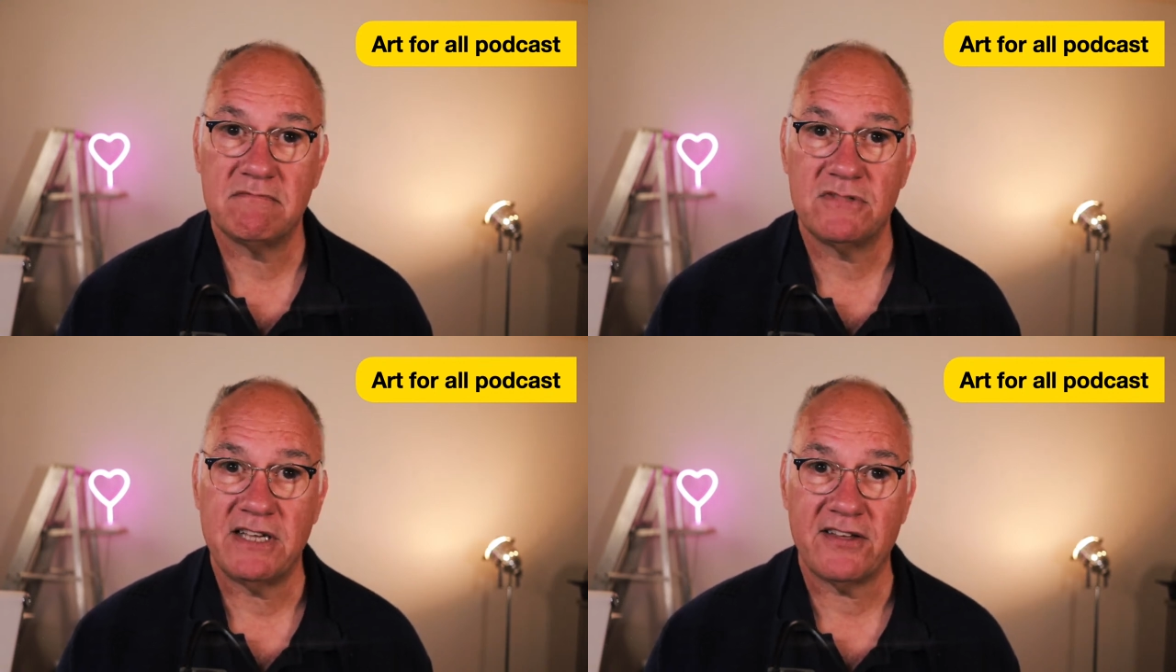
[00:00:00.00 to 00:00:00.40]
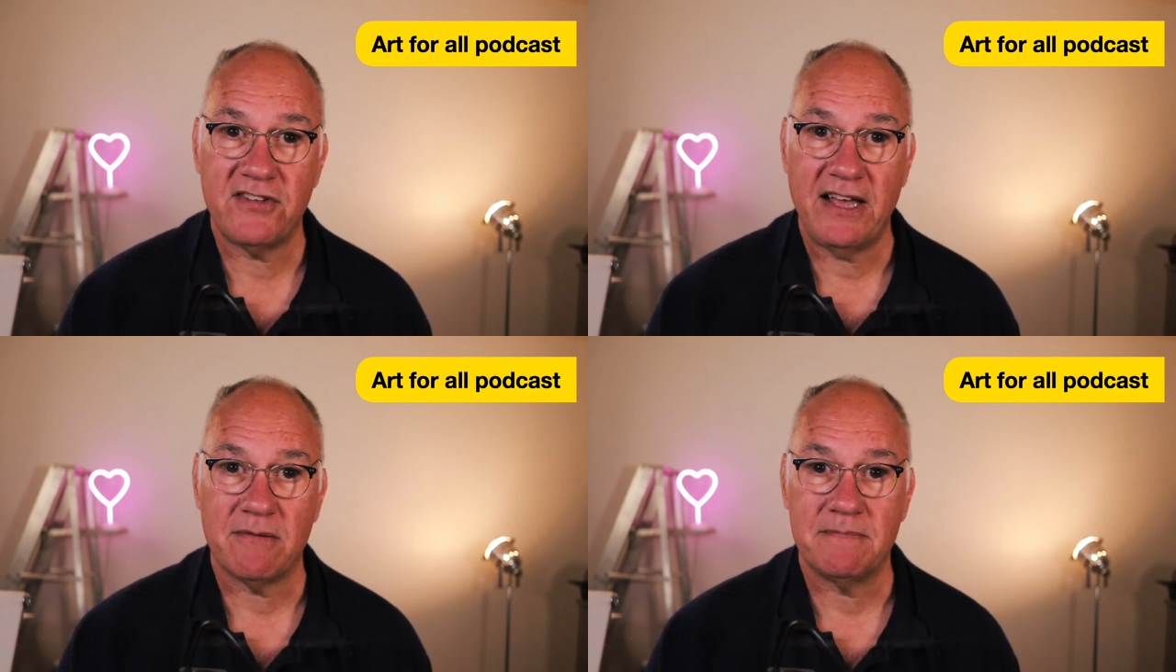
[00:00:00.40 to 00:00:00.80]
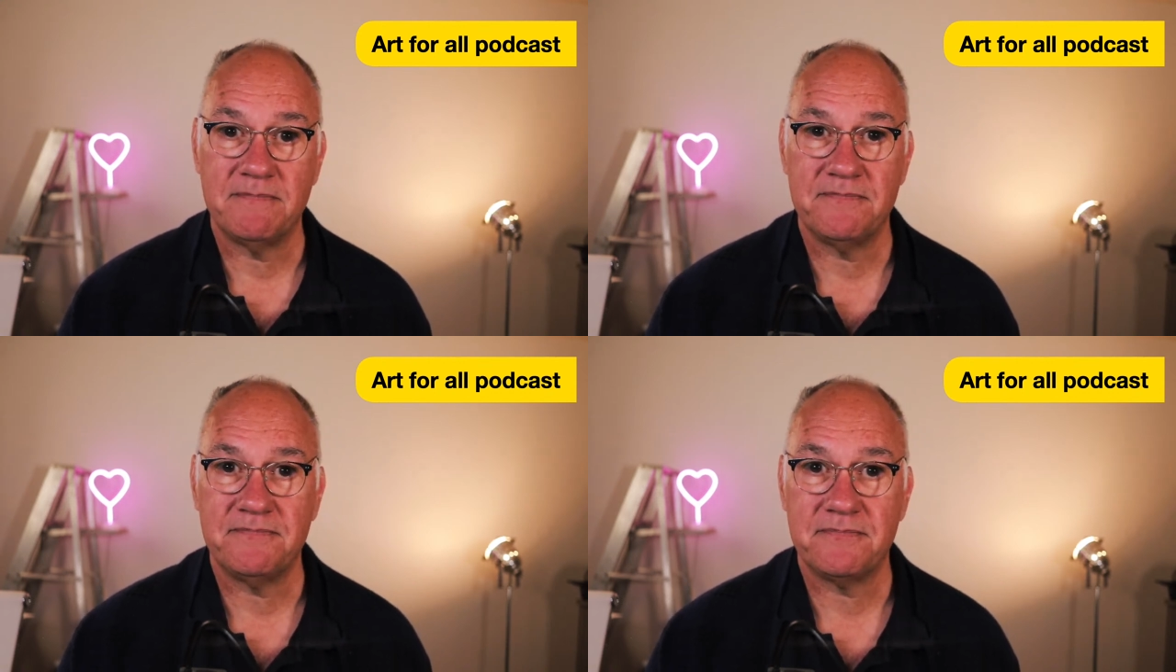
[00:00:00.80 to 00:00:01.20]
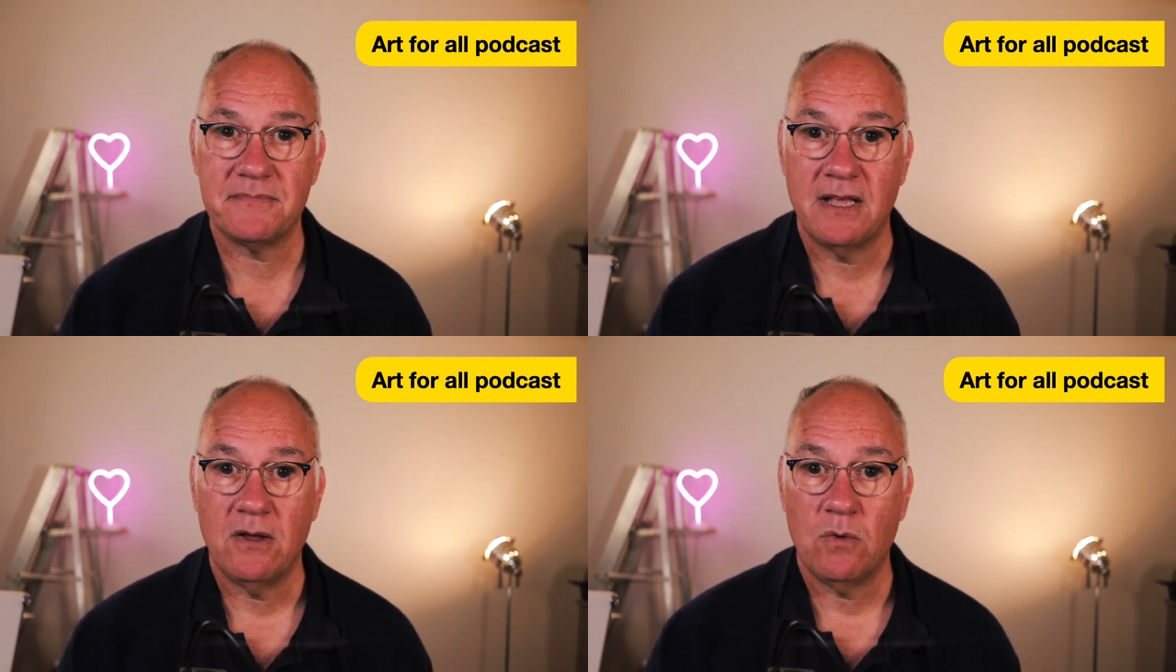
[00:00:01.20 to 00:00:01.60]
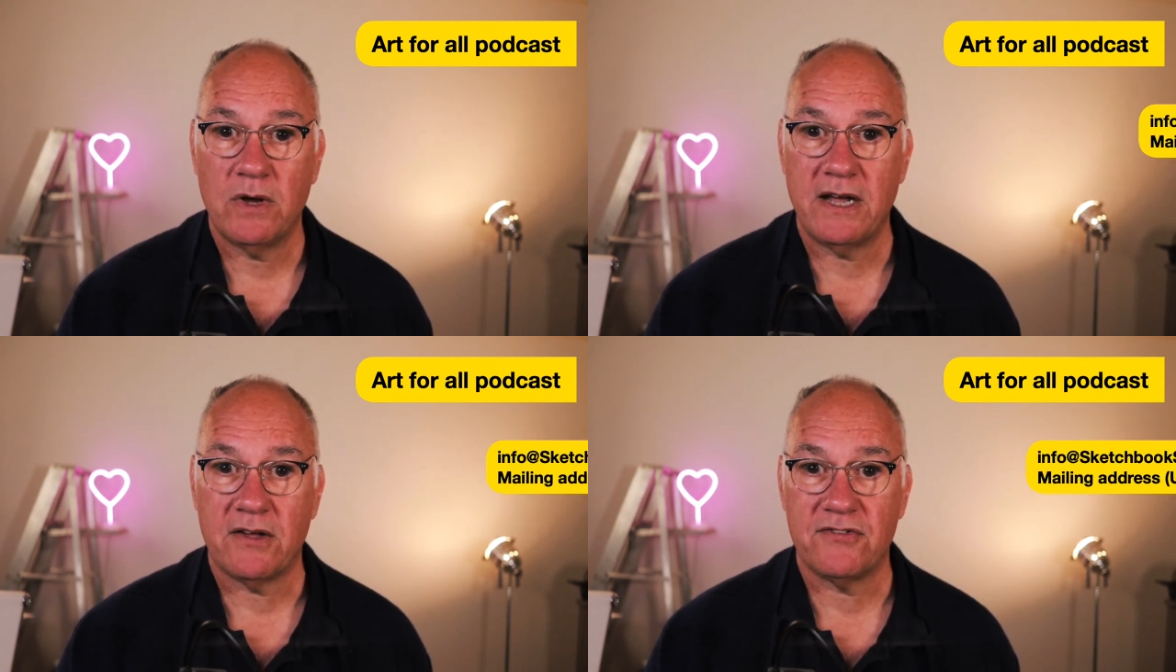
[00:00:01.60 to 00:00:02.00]
check us out what
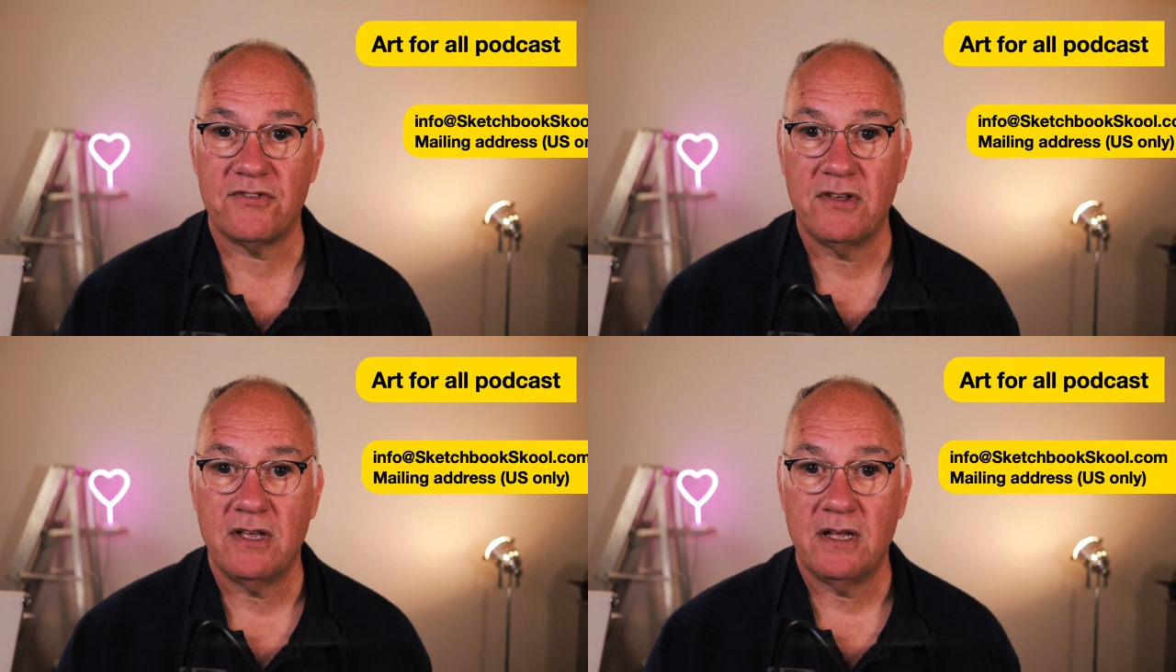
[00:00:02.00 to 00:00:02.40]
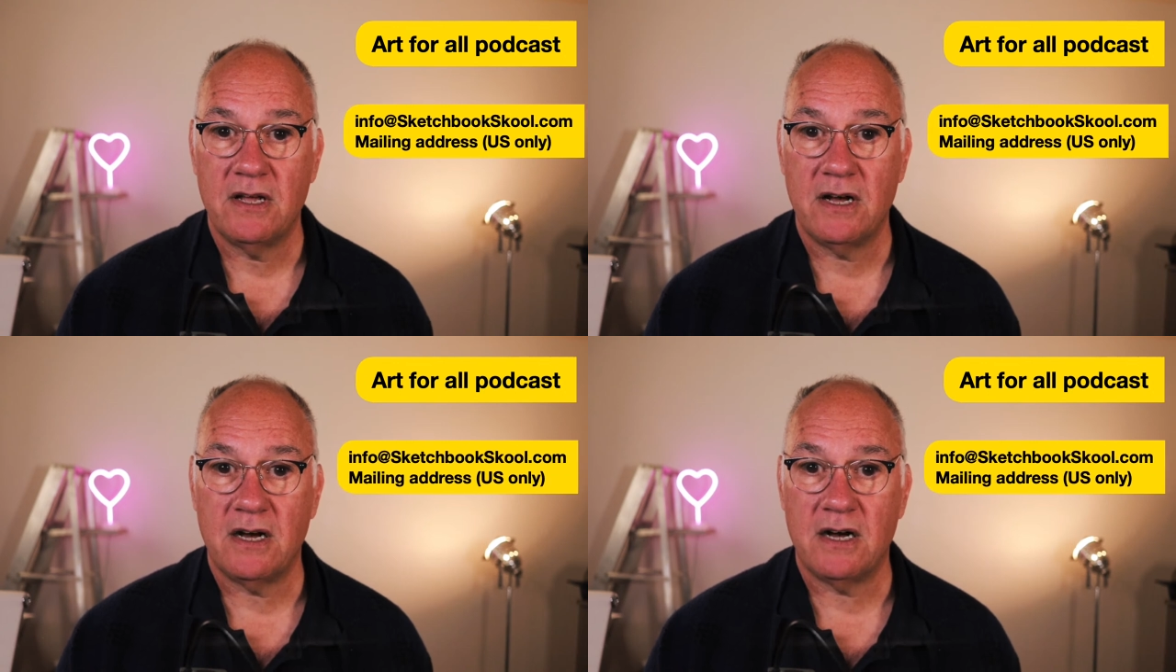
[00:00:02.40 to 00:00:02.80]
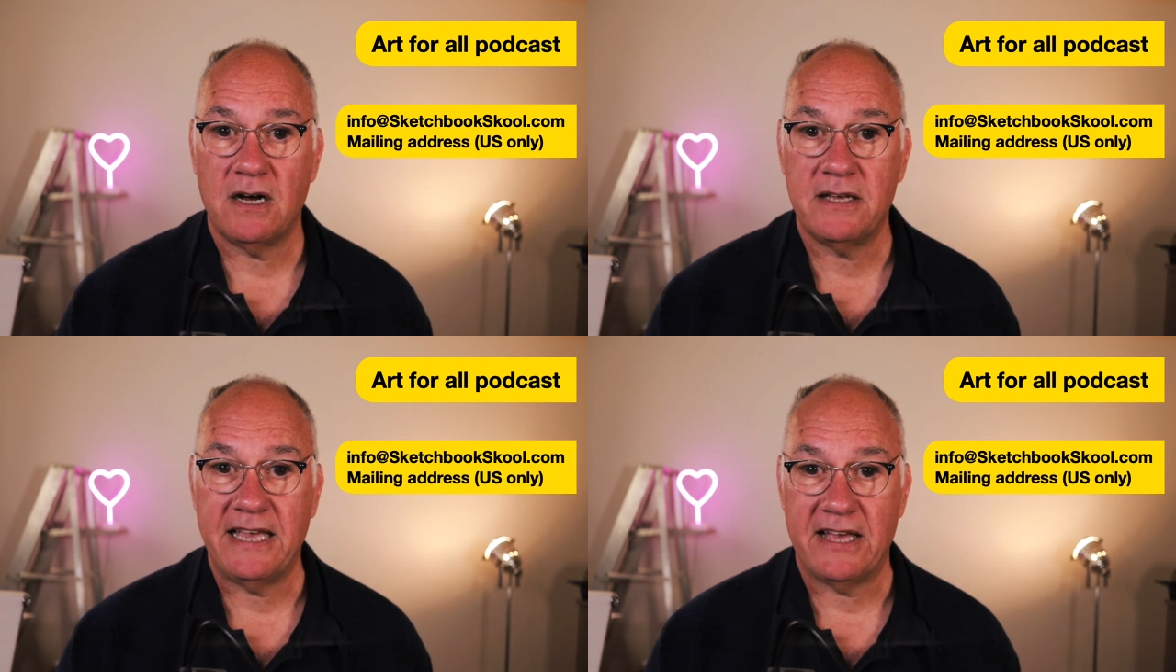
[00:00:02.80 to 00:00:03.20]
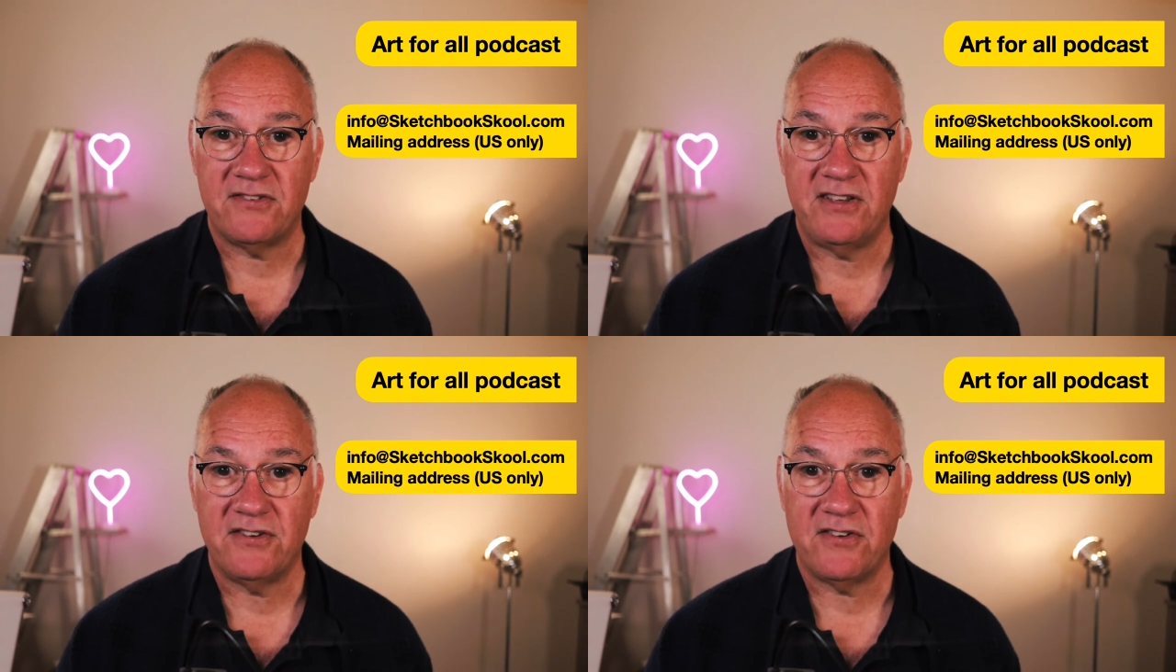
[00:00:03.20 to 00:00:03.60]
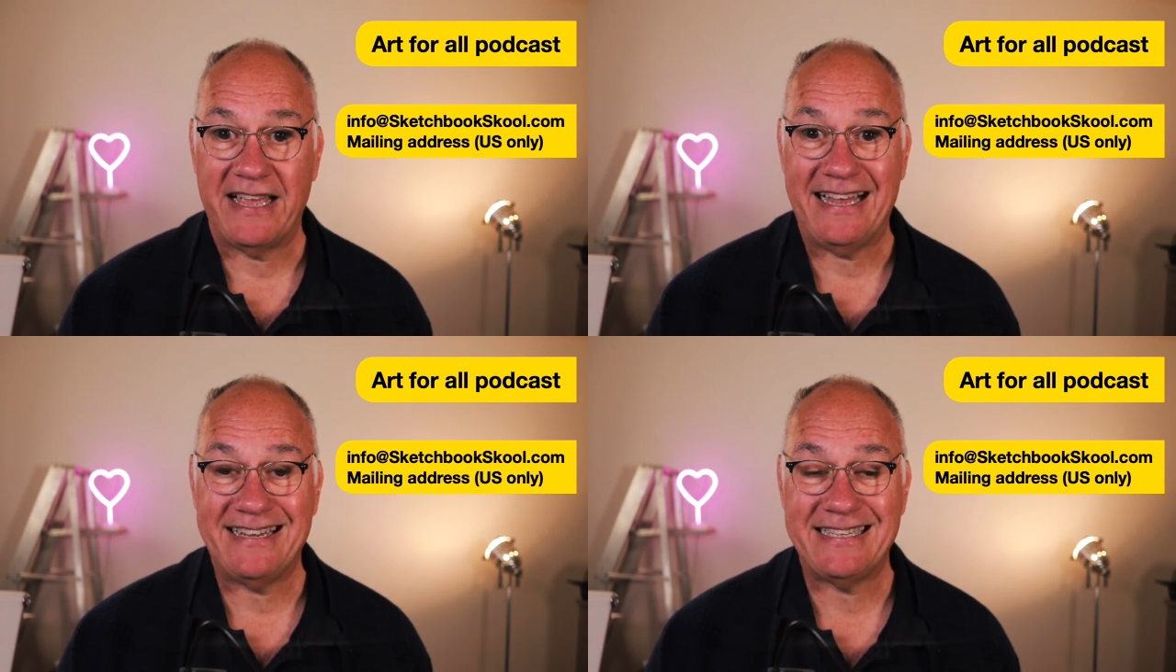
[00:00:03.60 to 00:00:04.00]
else uh, yes here
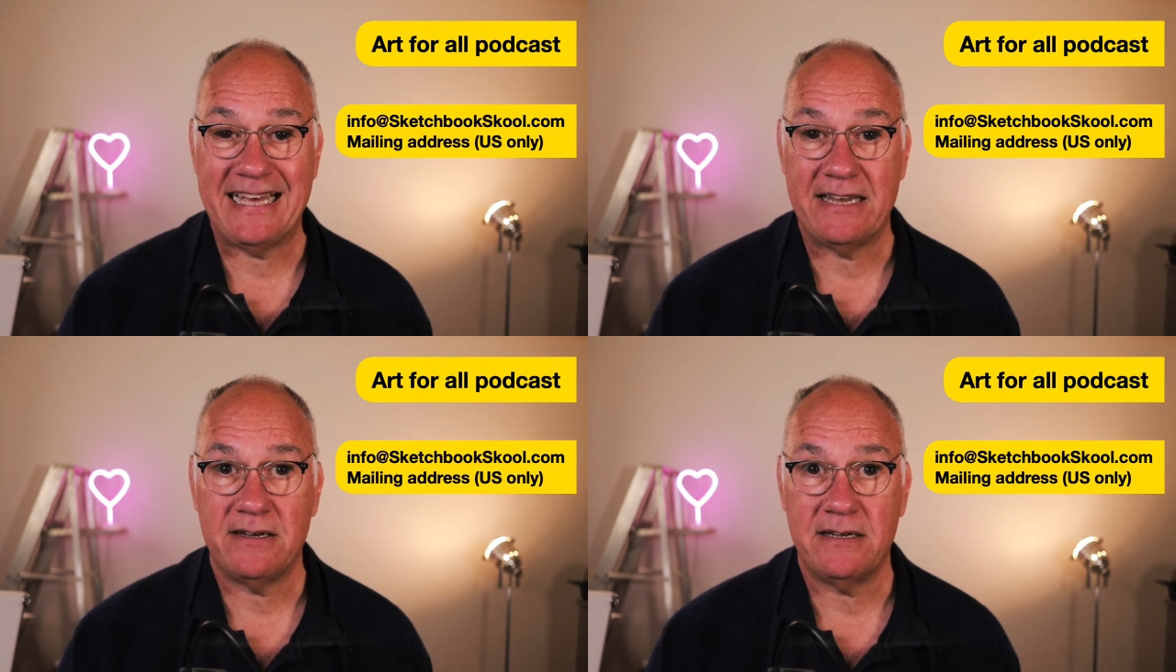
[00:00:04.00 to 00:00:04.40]
again is that